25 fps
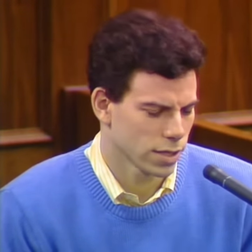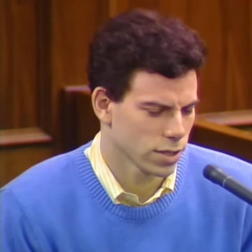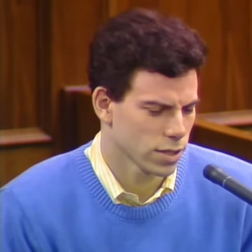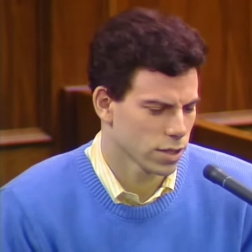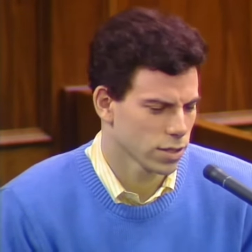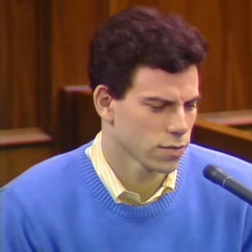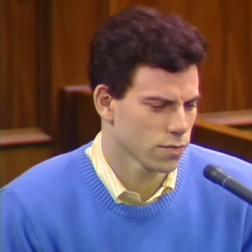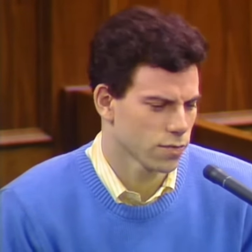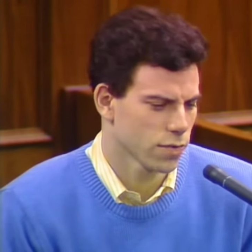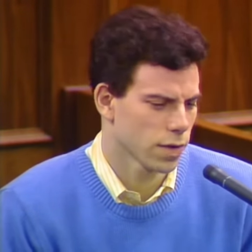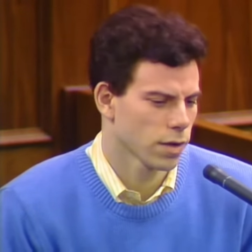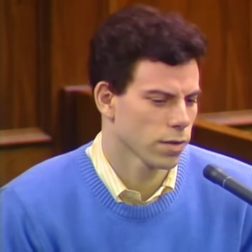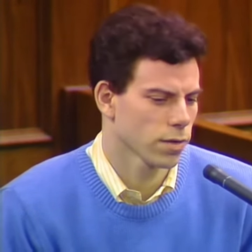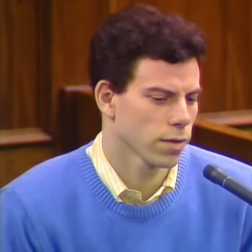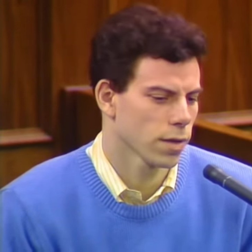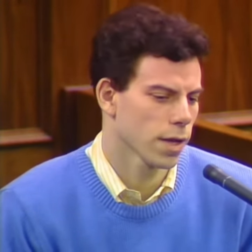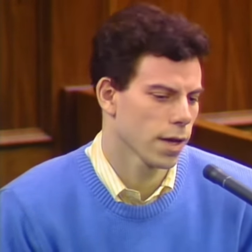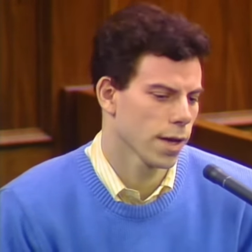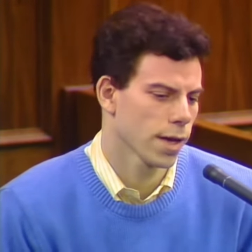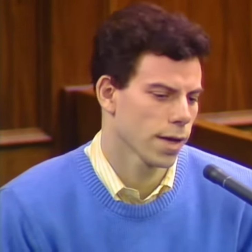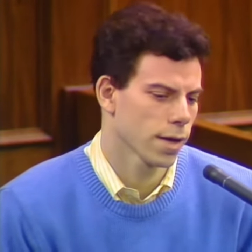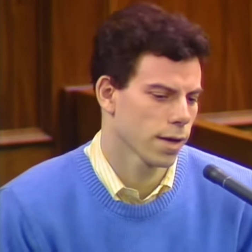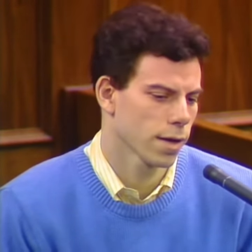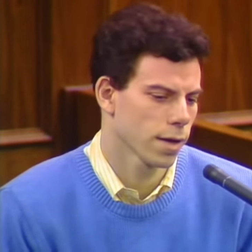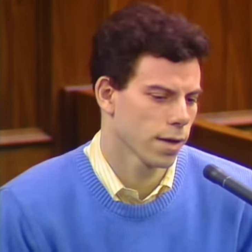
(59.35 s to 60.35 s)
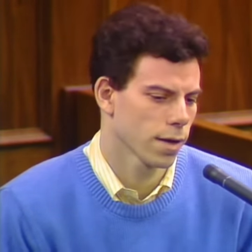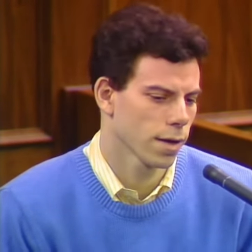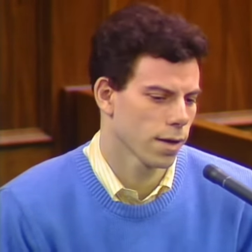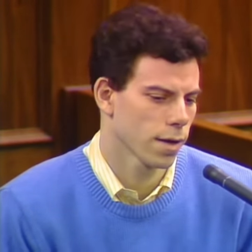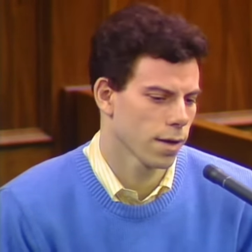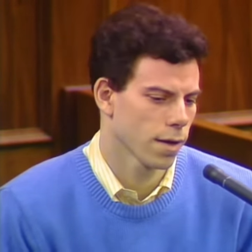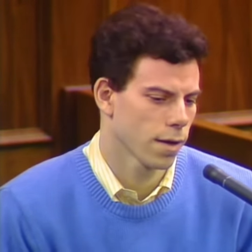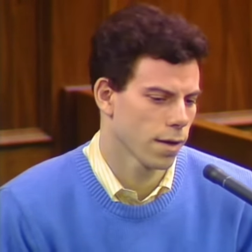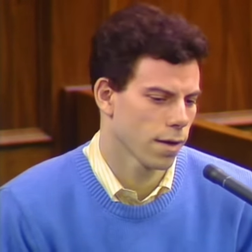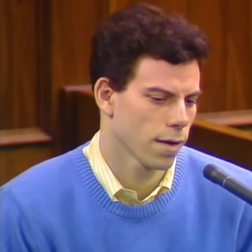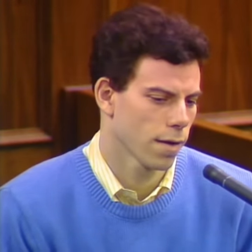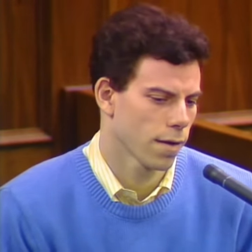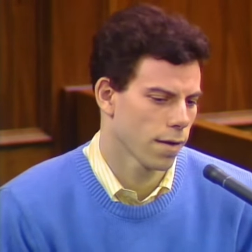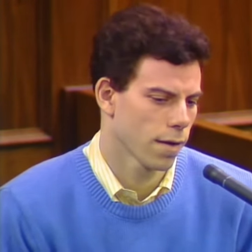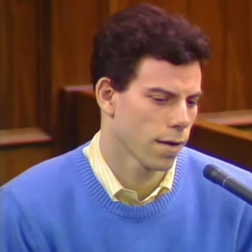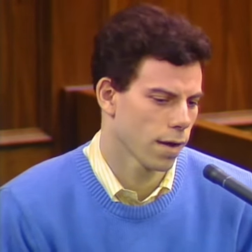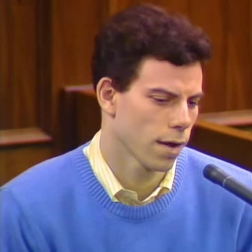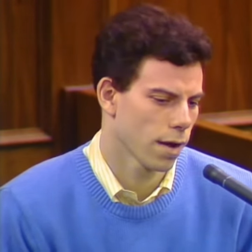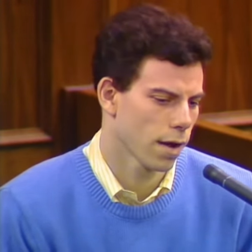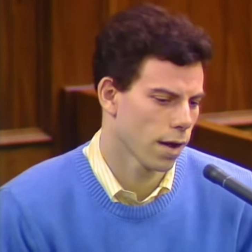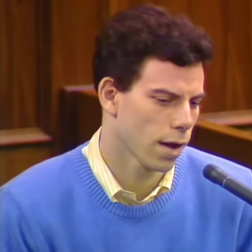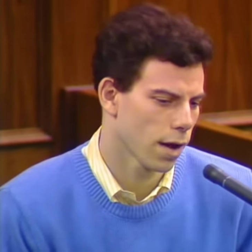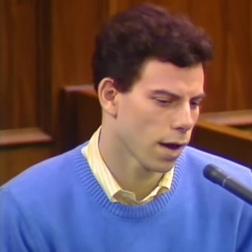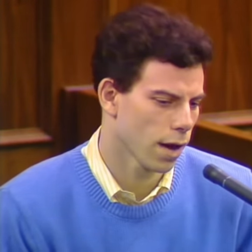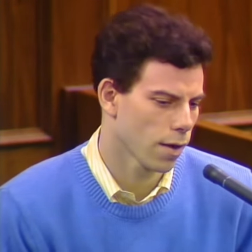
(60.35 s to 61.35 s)
just felt like
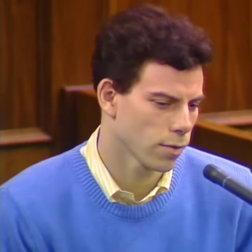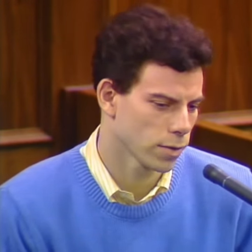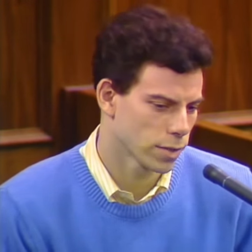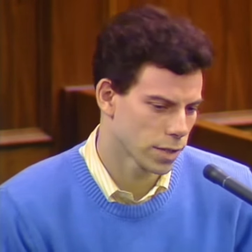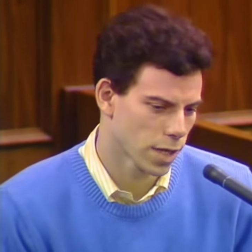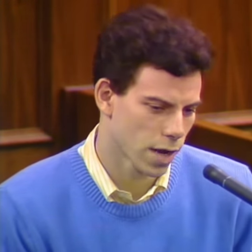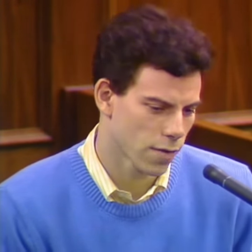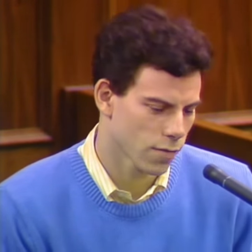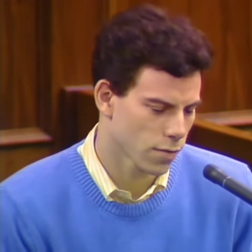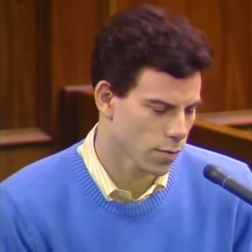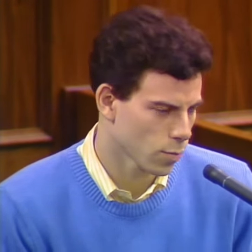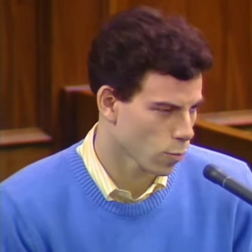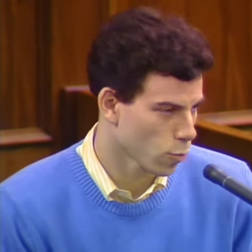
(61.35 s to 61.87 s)
I was having